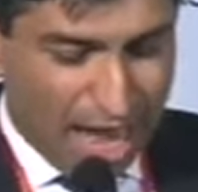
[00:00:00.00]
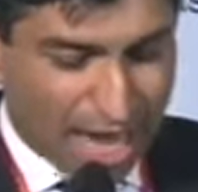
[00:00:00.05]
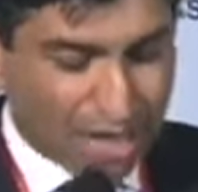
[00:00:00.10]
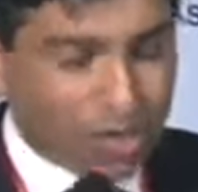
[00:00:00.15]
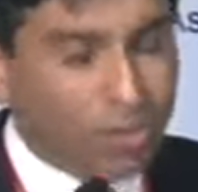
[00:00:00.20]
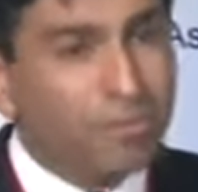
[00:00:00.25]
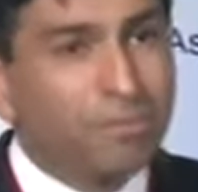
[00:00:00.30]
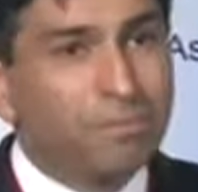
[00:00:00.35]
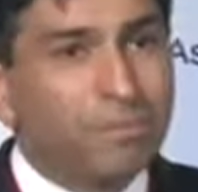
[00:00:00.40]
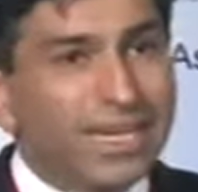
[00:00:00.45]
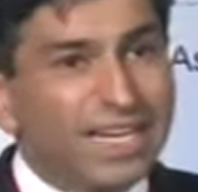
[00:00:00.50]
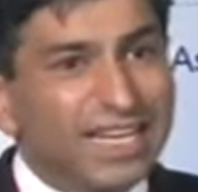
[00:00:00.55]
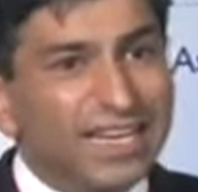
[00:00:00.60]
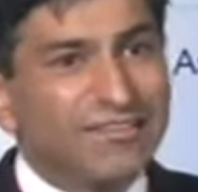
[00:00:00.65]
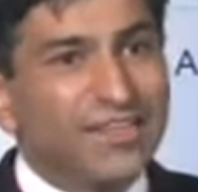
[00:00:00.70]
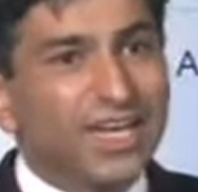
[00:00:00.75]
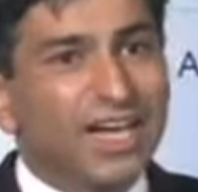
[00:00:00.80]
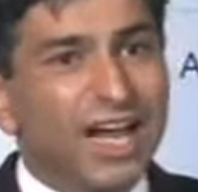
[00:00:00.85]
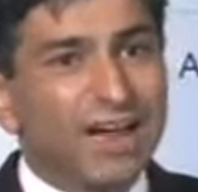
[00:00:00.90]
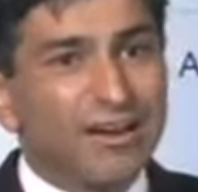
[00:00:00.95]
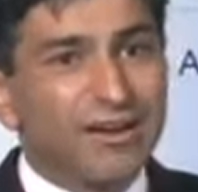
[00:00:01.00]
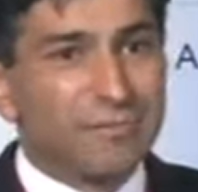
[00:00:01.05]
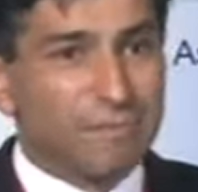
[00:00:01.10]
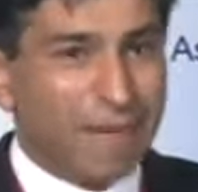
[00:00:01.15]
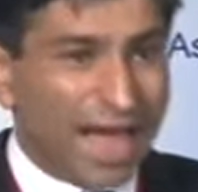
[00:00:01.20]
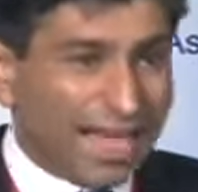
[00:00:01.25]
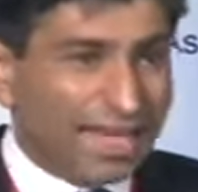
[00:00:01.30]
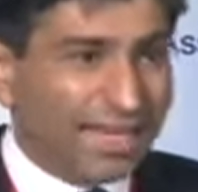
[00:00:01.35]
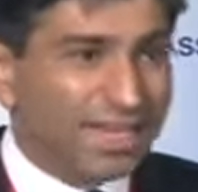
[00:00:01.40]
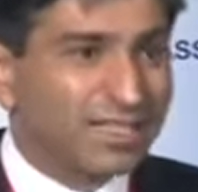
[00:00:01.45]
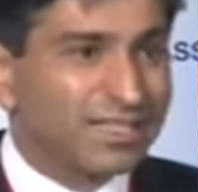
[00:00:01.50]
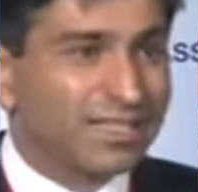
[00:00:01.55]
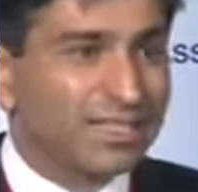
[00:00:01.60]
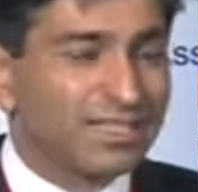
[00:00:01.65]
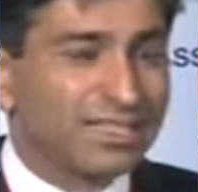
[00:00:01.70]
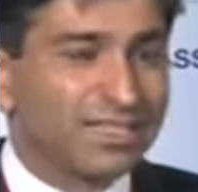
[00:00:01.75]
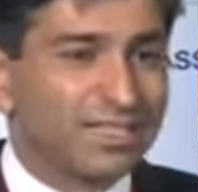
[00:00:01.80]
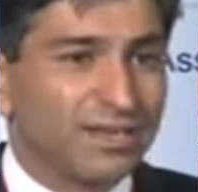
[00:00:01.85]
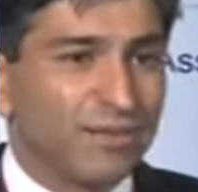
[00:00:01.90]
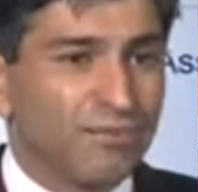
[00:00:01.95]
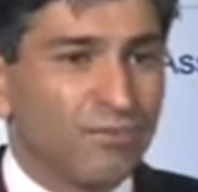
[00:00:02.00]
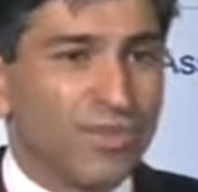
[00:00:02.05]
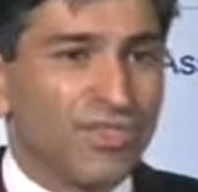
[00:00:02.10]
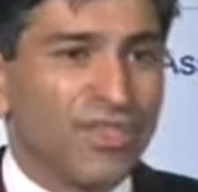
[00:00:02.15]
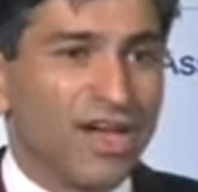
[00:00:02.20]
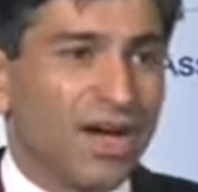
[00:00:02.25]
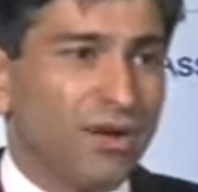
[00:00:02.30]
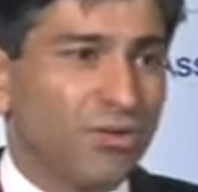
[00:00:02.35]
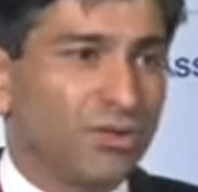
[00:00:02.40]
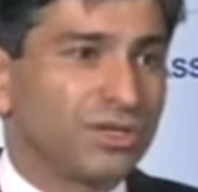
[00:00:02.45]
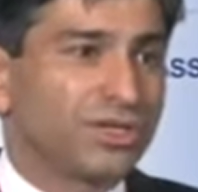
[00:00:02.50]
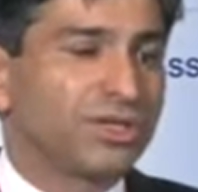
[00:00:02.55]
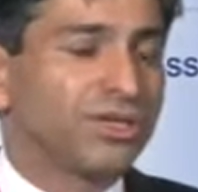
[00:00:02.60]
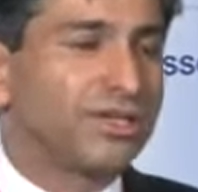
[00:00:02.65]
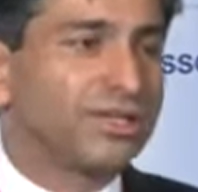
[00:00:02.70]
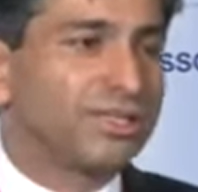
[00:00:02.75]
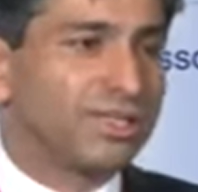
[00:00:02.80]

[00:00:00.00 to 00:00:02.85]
I don't believe the current banking system, without